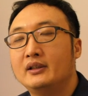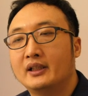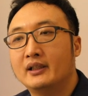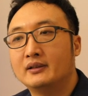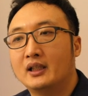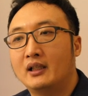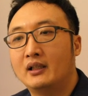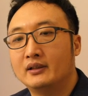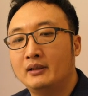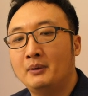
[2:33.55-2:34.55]
You can
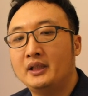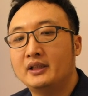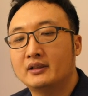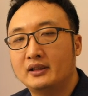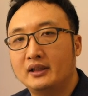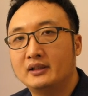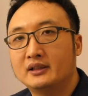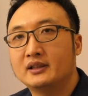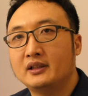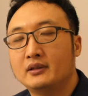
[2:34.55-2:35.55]
immediately
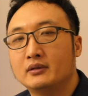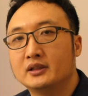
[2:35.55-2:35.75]
listening